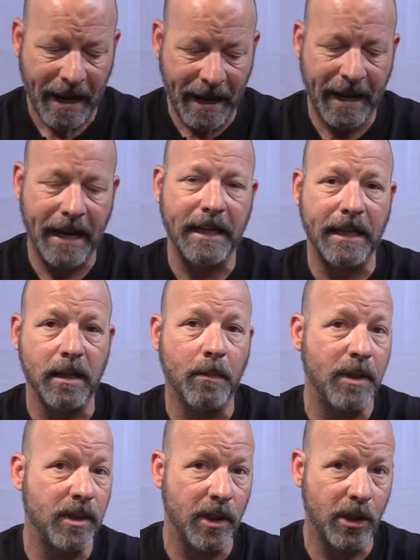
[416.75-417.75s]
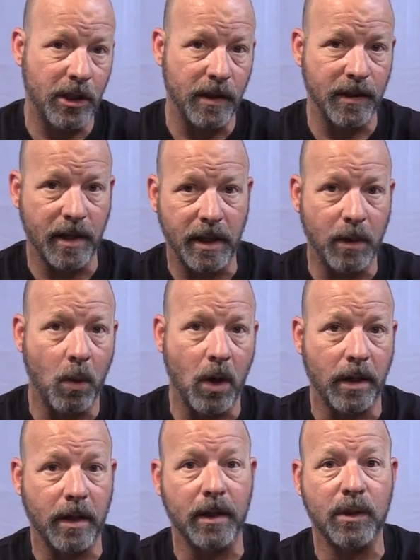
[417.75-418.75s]
and in the positions that he
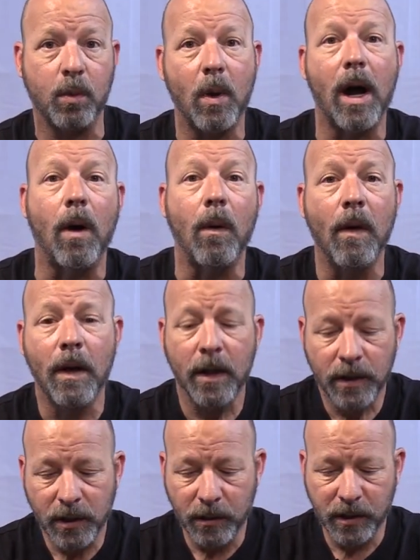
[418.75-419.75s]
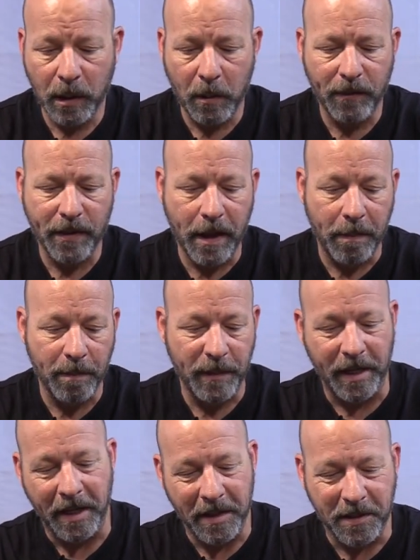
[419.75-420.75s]
wanted as well. So some of them,
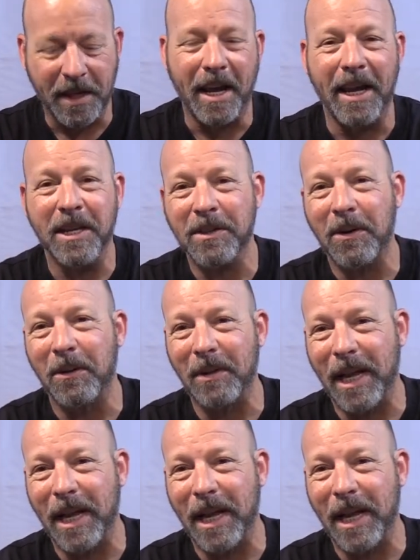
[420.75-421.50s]
in his case, are